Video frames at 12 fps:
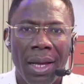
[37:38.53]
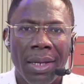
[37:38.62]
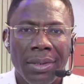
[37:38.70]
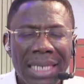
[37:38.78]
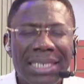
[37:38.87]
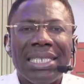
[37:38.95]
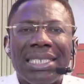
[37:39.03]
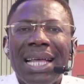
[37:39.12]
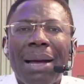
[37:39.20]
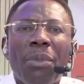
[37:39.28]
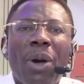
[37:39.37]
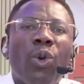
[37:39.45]
This is
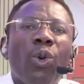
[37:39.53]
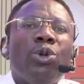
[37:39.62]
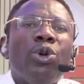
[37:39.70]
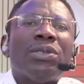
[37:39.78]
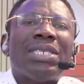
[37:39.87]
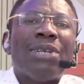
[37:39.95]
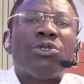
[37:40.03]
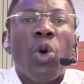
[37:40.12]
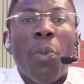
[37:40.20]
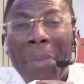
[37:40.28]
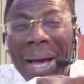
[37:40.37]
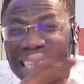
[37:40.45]
someone who knows how to
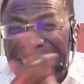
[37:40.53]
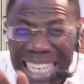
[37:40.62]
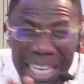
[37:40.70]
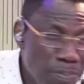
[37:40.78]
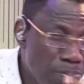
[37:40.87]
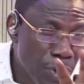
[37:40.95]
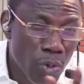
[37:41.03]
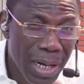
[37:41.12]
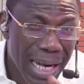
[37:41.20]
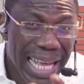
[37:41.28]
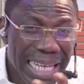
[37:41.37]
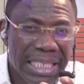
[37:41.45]

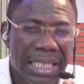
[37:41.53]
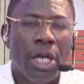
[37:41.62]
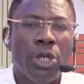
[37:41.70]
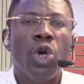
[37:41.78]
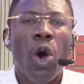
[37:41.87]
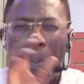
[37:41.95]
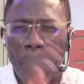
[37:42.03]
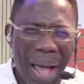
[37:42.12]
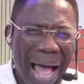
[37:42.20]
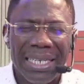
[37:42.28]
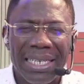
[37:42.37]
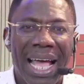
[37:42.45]
manipulate your
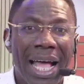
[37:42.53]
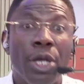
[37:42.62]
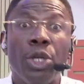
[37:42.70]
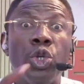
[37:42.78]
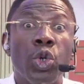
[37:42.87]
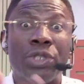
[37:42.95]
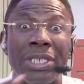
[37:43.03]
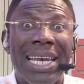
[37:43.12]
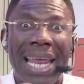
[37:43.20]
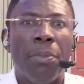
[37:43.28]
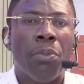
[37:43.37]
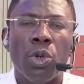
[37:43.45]
partner
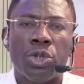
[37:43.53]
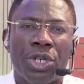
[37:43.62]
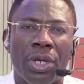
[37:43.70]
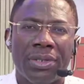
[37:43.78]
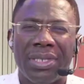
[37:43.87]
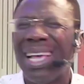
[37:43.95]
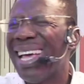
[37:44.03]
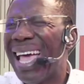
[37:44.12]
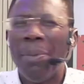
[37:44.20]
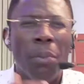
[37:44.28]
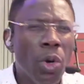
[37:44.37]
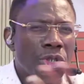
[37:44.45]
using emotions,
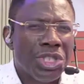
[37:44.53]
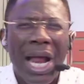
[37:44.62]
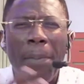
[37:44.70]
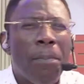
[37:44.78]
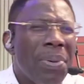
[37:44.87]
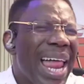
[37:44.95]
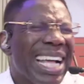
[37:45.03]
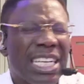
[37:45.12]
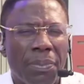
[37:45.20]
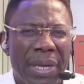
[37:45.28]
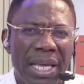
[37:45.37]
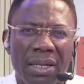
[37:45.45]
emotional
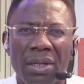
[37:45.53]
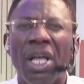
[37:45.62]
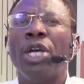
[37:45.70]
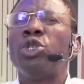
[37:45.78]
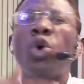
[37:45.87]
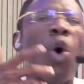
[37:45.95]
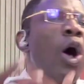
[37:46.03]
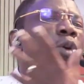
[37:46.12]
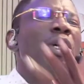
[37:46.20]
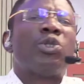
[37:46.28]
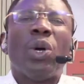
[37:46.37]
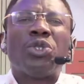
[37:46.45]
blackmail. You
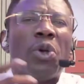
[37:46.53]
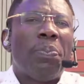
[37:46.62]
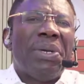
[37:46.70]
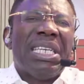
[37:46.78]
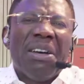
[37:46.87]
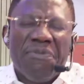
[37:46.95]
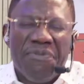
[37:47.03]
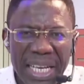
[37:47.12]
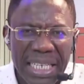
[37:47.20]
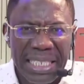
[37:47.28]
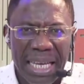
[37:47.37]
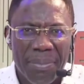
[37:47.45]
always want to be the
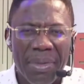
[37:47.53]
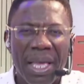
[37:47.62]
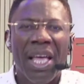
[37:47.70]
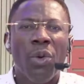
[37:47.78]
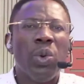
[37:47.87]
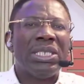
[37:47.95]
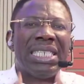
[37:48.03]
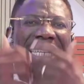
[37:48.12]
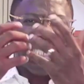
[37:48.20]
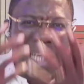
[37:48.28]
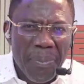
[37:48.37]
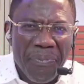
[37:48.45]
victim. We say
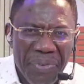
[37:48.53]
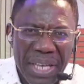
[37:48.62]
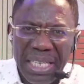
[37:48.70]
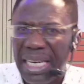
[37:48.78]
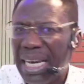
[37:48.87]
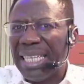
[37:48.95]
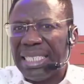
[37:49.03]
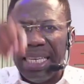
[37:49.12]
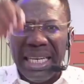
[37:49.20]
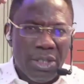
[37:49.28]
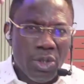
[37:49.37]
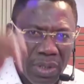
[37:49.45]
something. The next
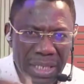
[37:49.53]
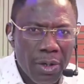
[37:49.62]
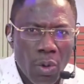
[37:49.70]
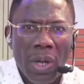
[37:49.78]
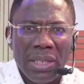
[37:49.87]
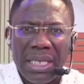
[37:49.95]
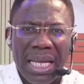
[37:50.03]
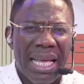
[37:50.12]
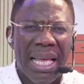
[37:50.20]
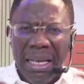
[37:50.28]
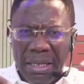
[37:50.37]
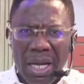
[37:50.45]
thing is you take what
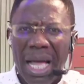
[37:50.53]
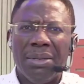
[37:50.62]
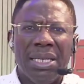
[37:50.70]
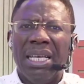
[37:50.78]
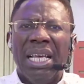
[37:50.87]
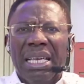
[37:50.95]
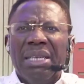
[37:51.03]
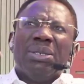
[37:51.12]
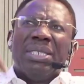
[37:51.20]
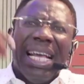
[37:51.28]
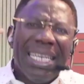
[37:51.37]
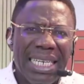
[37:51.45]
you
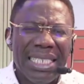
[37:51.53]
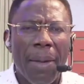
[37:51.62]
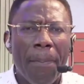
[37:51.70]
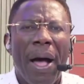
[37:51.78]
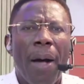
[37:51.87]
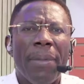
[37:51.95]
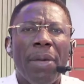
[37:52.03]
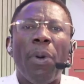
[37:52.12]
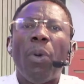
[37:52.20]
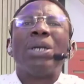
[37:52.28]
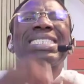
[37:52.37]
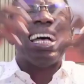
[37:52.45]
said this about me,
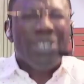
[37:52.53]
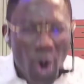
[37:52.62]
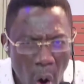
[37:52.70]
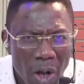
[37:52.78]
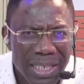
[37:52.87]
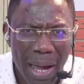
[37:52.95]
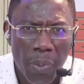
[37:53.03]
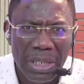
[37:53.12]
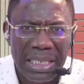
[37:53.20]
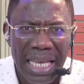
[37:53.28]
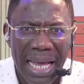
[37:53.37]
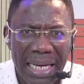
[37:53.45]
but was that all that we
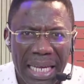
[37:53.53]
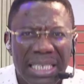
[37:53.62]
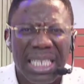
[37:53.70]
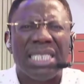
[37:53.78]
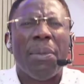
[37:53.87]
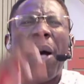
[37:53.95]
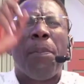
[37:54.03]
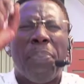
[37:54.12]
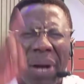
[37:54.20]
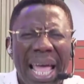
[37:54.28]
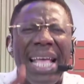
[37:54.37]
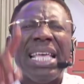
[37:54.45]
said? It's about
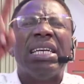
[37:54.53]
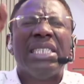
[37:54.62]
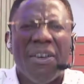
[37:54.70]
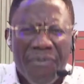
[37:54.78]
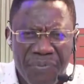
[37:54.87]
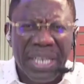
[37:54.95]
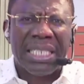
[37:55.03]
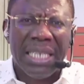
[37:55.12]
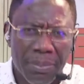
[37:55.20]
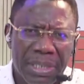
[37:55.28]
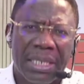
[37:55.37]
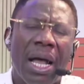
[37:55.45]
playing the
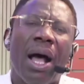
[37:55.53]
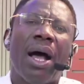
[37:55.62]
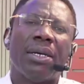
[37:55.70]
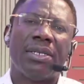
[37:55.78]
victim's card.